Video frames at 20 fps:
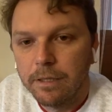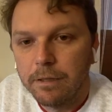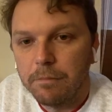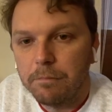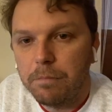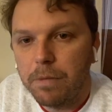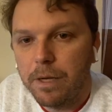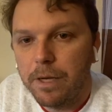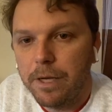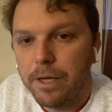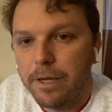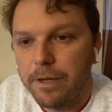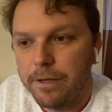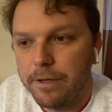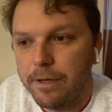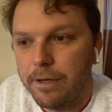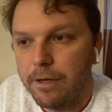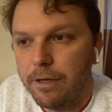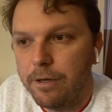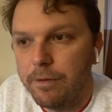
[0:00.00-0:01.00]

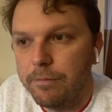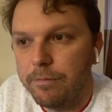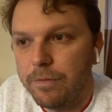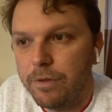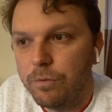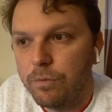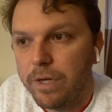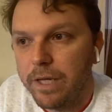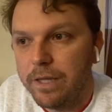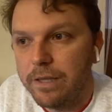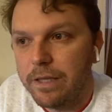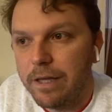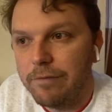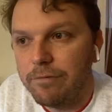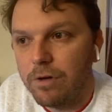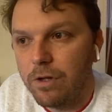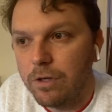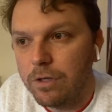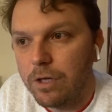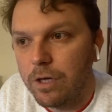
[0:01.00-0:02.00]
by the way
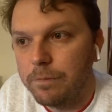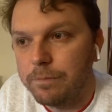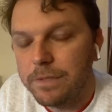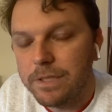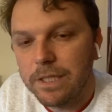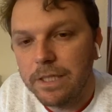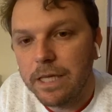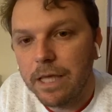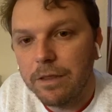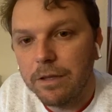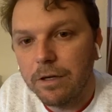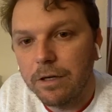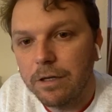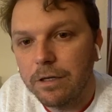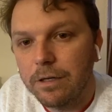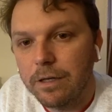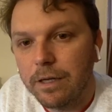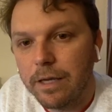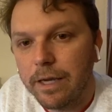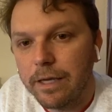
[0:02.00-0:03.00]
they've all come
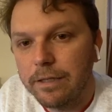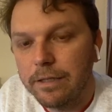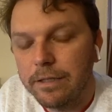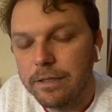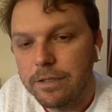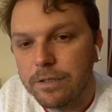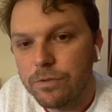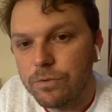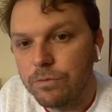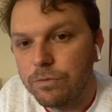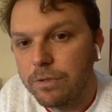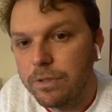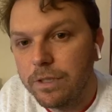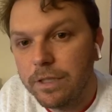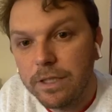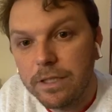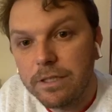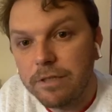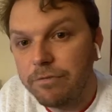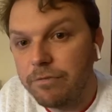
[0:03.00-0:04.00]
together, and in this
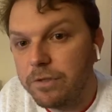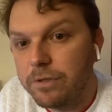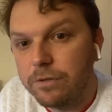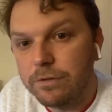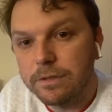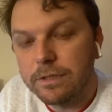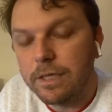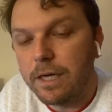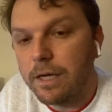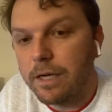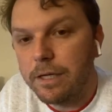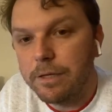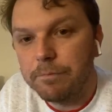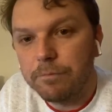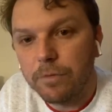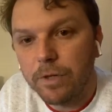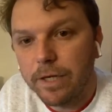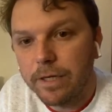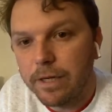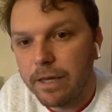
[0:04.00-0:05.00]
really difficult time,
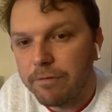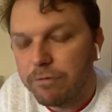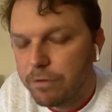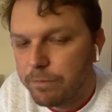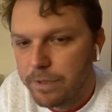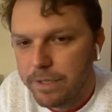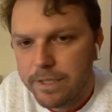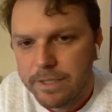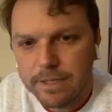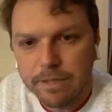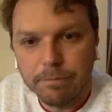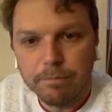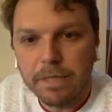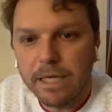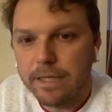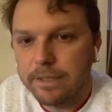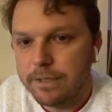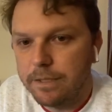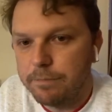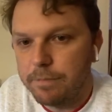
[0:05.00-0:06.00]
right? Everybody's
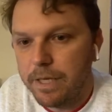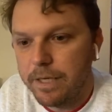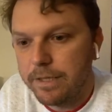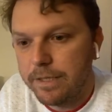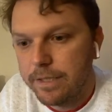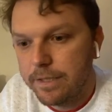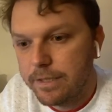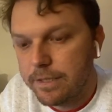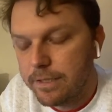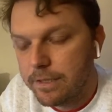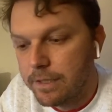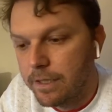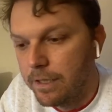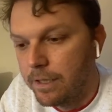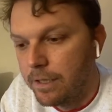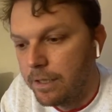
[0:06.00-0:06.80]
impacted by this.